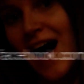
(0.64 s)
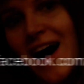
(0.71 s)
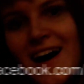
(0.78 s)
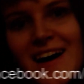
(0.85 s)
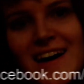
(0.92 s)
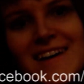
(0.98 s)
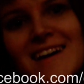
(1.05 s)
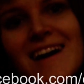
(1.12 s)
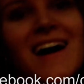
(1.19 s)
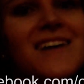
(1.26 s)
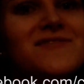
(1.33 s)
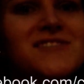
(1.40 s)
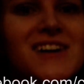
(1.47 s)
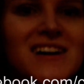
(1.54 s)
Hi,
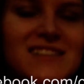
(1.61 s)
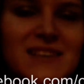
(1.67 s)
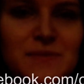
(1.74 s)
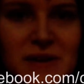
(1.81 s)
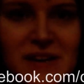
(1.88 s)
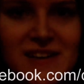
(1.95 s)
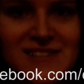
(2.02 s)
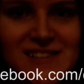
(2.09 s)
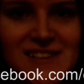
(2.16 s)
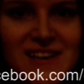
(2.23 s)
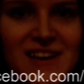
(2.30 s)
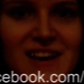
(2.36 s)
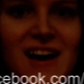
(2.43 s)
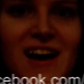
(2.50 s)
I'm Chatty
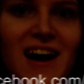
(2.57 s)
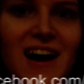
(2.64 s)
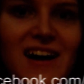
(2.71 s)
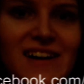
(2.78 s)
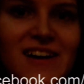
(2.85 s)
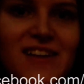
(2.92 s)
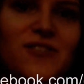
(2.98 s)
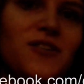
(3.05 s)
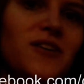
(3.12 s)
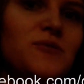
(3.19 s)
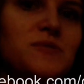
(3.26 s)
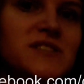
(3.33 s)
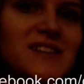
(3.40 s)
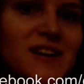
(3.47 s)
Pixie, and I thought I
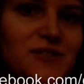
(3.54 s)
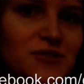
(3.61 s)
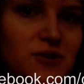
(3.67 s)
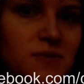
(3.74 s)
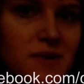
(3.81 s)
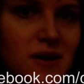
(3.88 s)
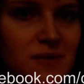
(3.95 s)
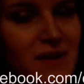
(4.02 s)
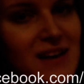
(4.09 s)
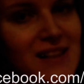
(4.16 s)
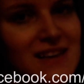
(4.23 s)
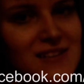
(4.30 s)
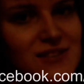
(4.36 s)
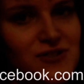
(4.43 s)
would tell you about my
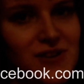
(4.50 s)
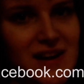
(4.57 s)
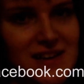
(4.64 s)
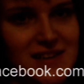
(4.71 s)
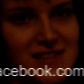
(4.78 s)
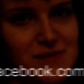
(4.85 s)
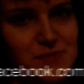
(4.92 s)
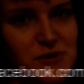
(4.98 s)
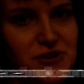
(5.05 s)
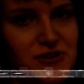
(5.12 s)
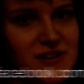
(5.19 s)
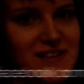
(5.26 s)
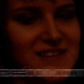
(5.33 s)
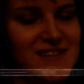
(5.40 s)
laser eye
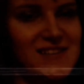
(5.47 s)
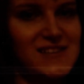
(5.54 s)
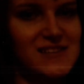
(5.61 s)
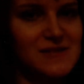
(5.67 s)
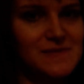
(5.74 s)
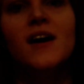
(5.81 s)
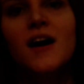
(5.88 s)
experience.